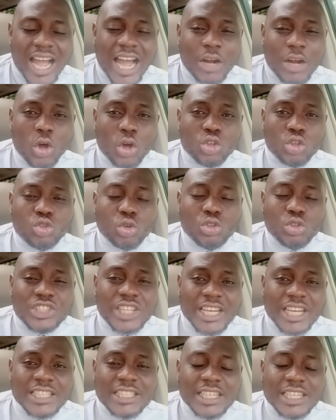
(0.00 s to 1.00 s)
and also
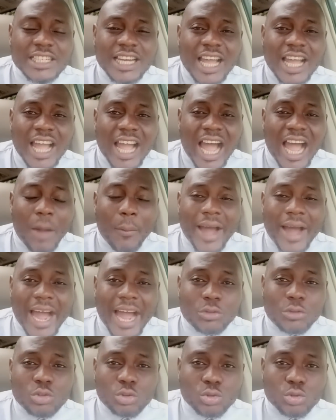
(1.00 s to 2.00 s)
changing our
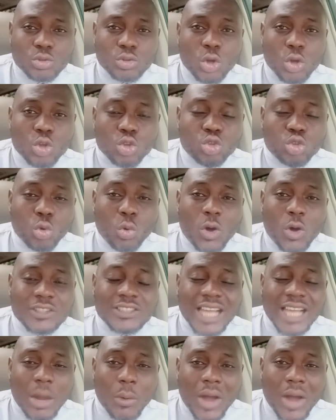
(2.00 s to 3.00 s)
attitude
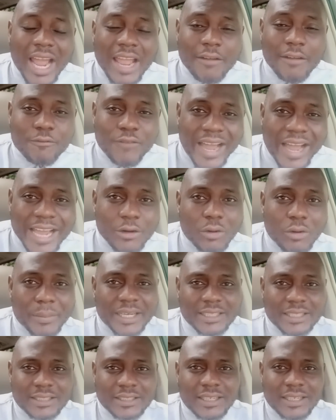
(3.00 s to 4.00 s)
towards our
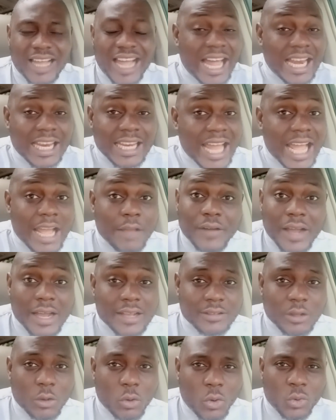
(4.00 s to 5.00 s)
environment and life
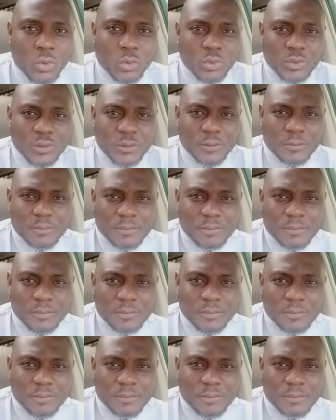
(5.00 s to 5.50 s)
as a whole.